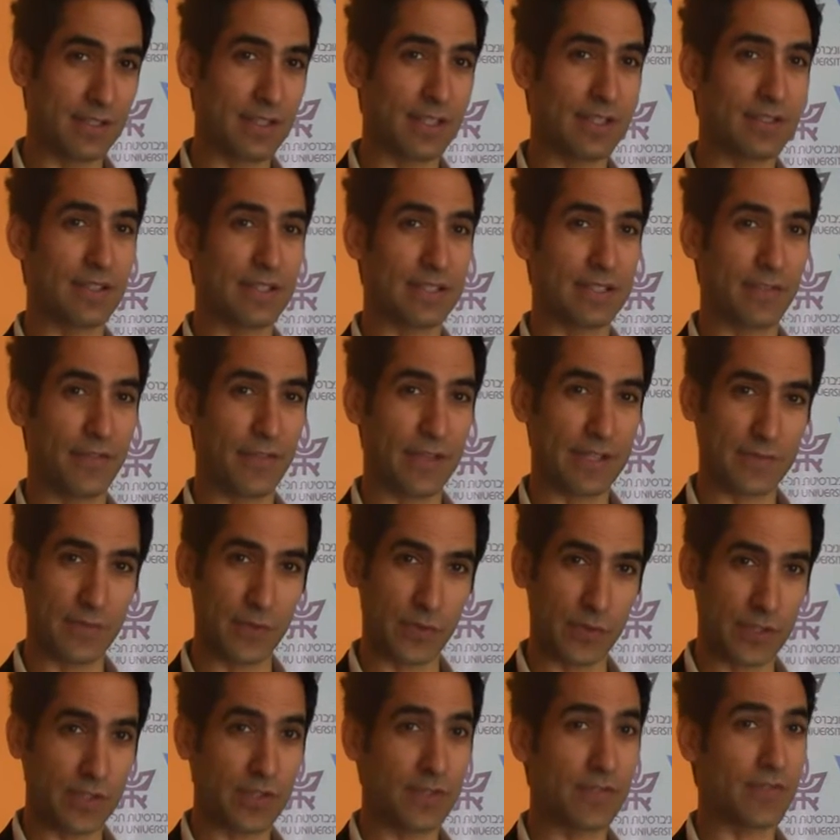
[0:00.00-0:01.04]
the Israeli Defense
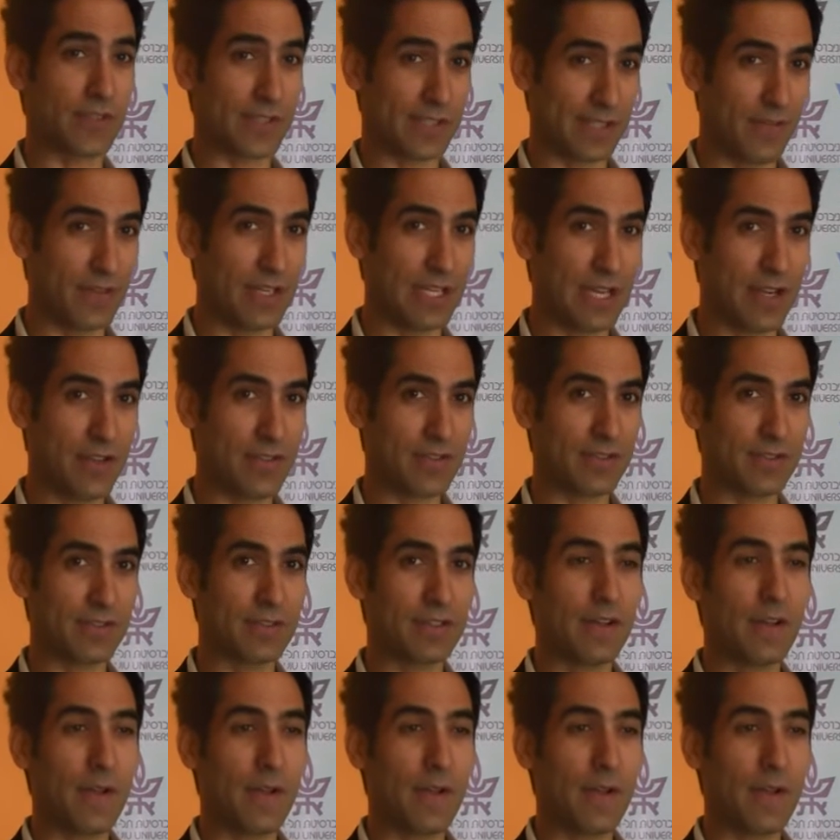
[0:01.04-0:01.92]
Forces for 7 years.